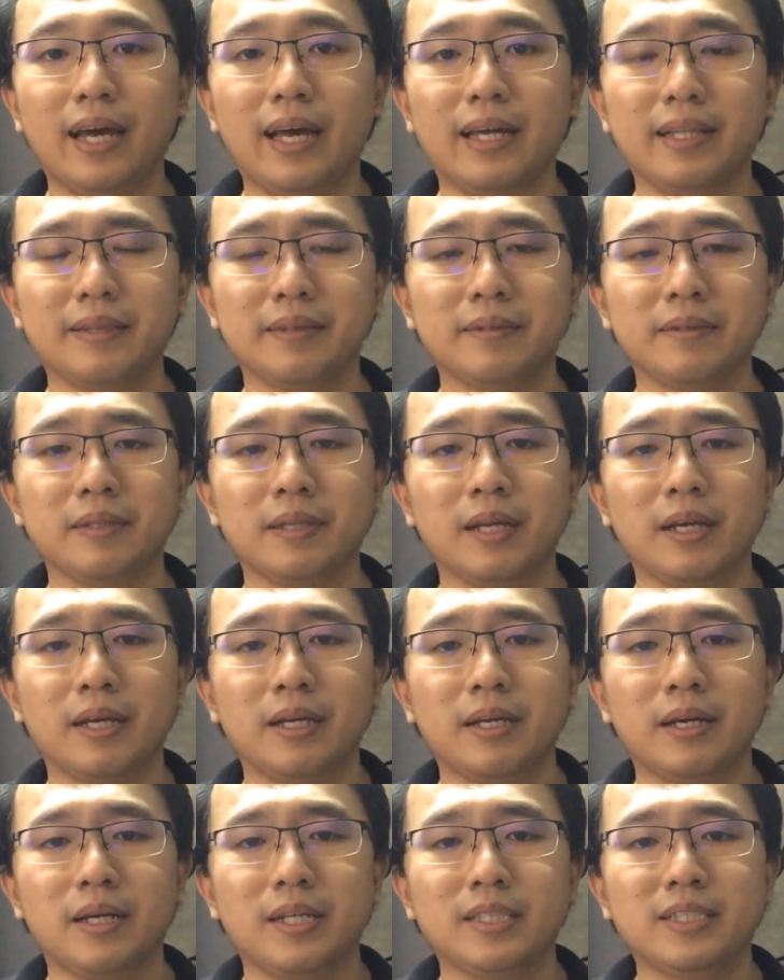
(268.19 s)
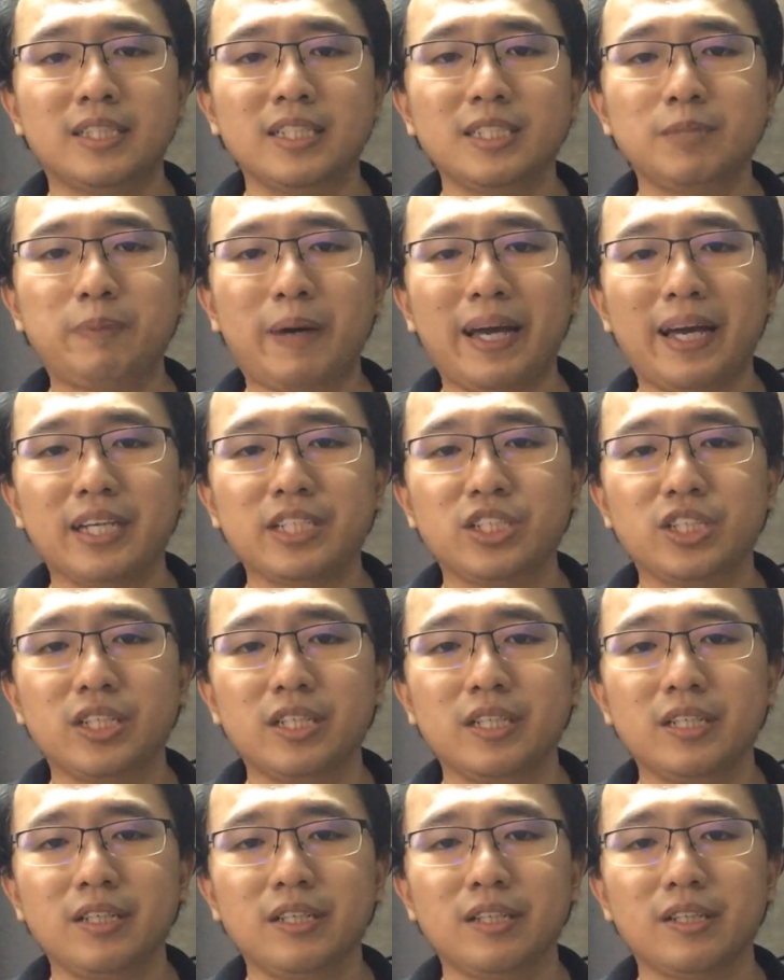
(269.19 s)
And just by
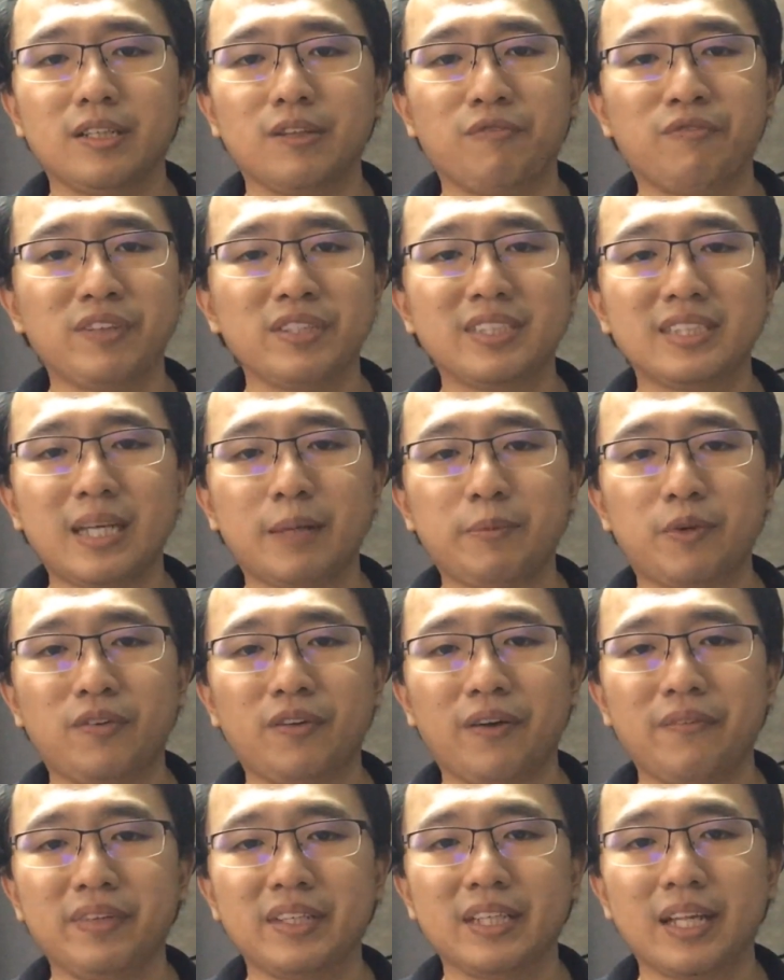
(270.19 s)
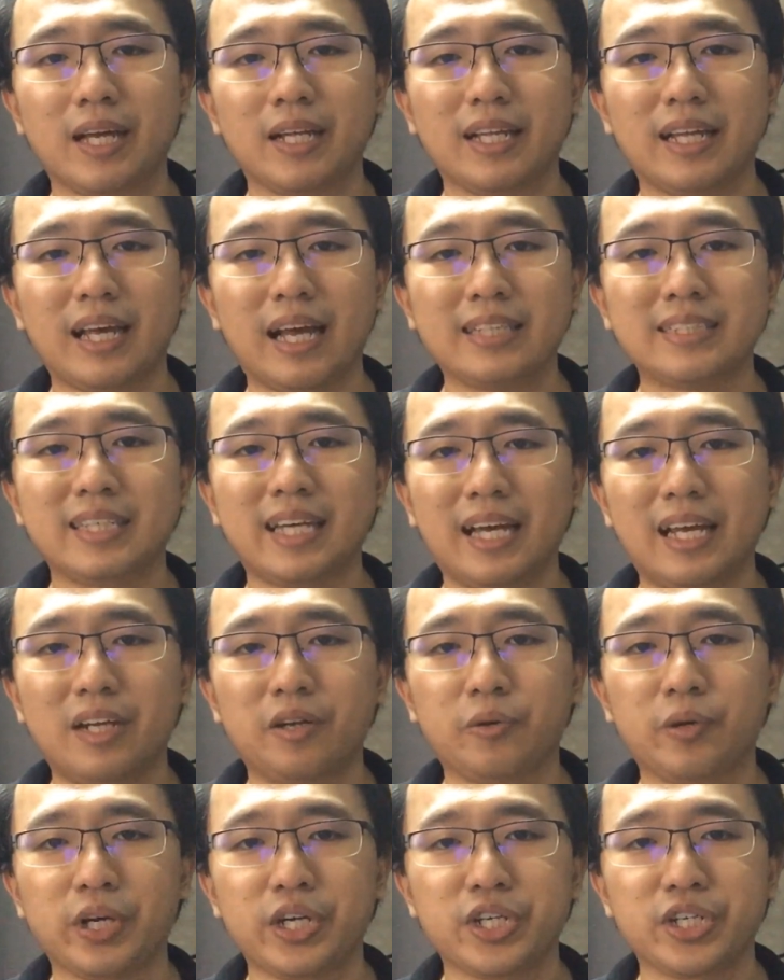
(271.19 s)
actually the first step of having that asset
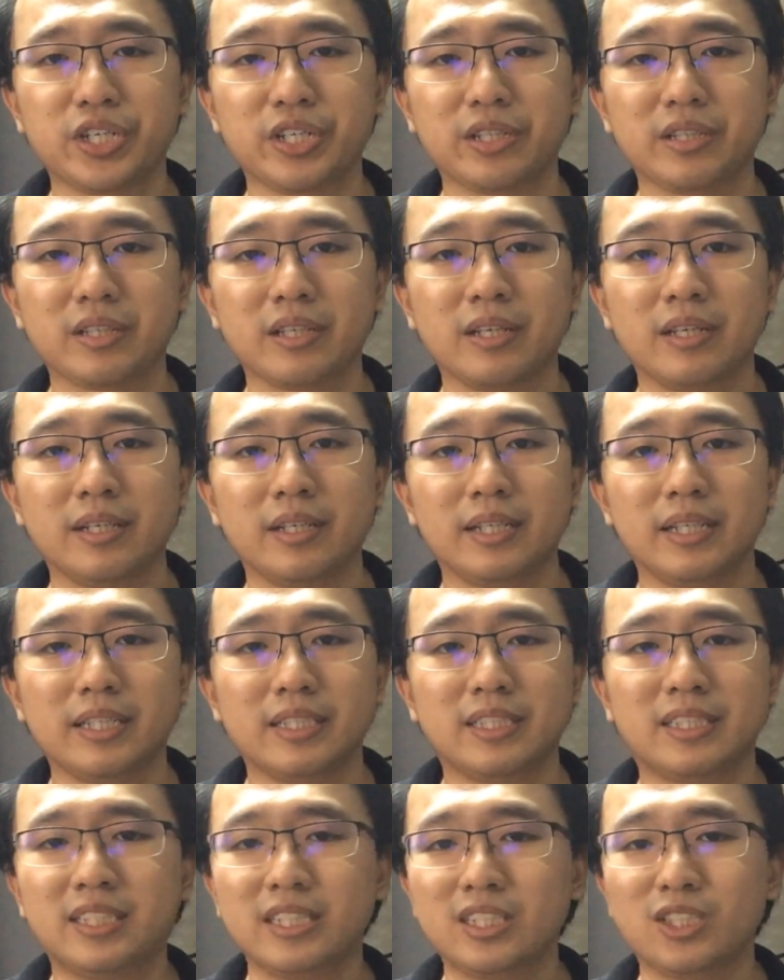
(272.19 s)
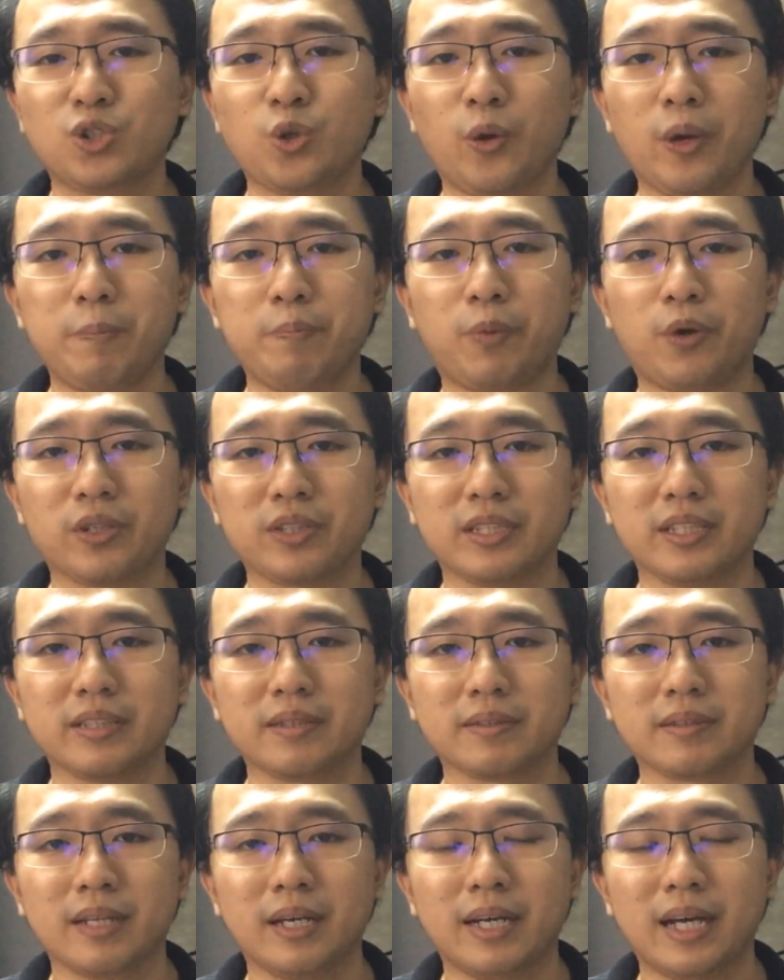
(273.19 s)
allocation is just so
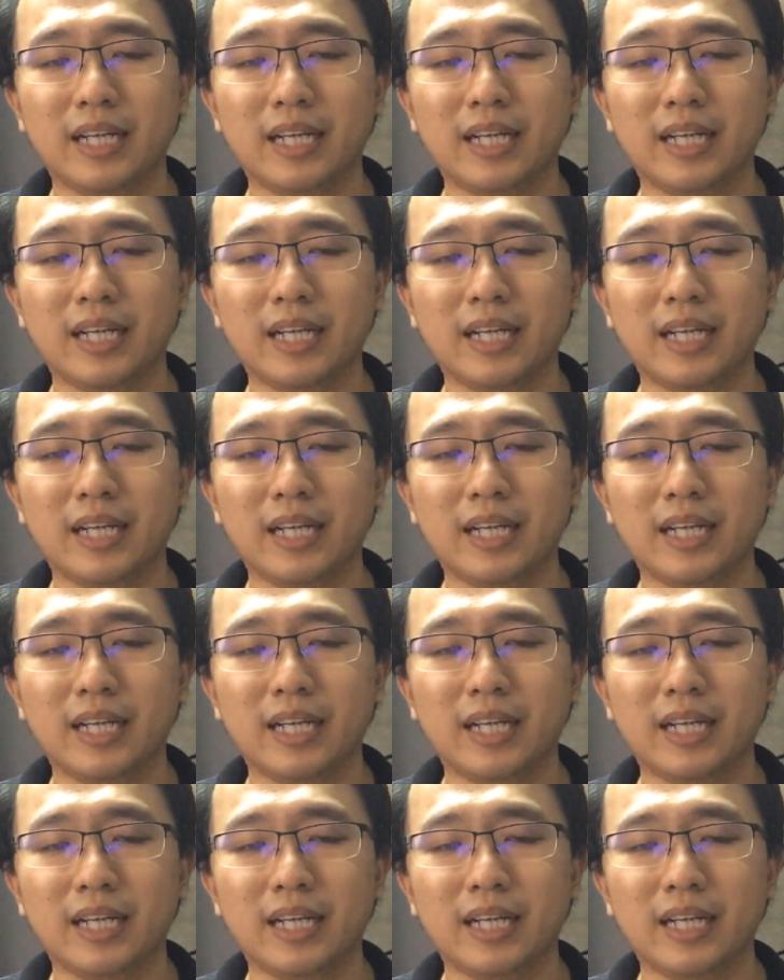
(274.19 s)
important,